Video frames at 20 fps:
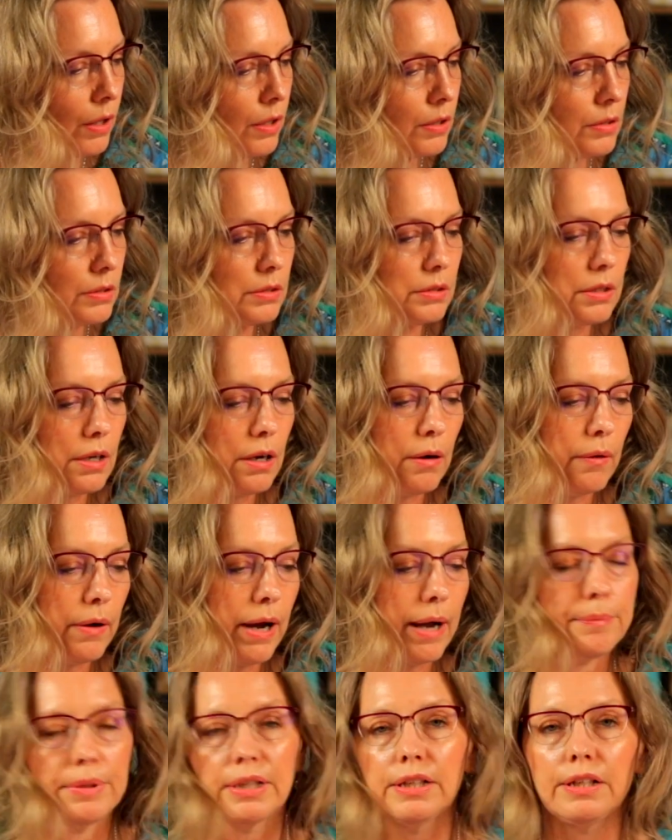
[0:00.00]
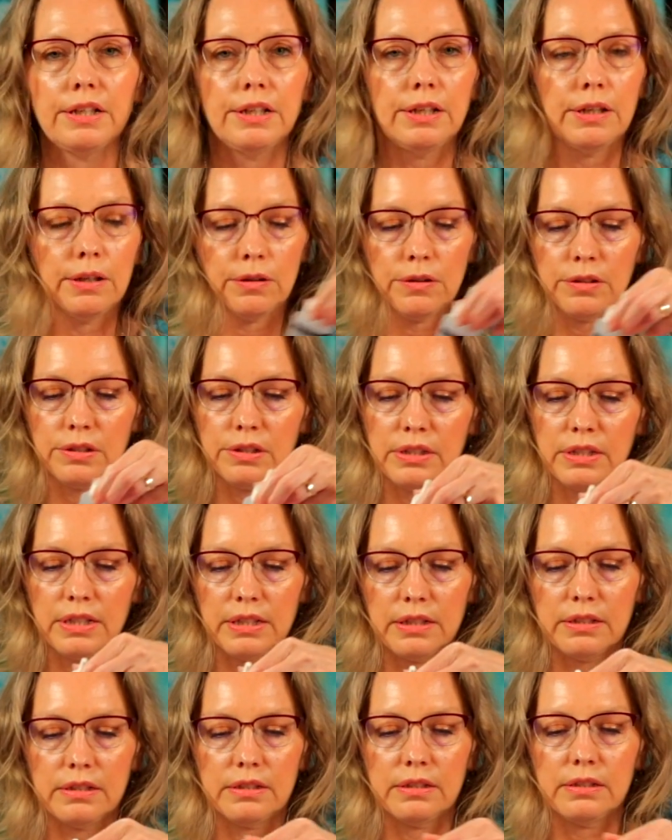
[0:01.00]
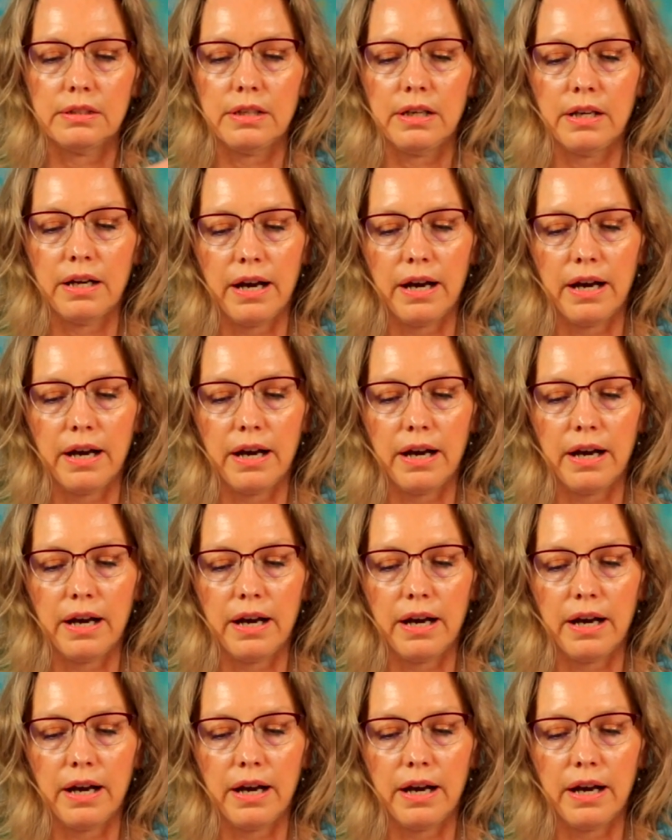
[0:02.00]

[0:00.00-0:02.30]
So I'm going to use this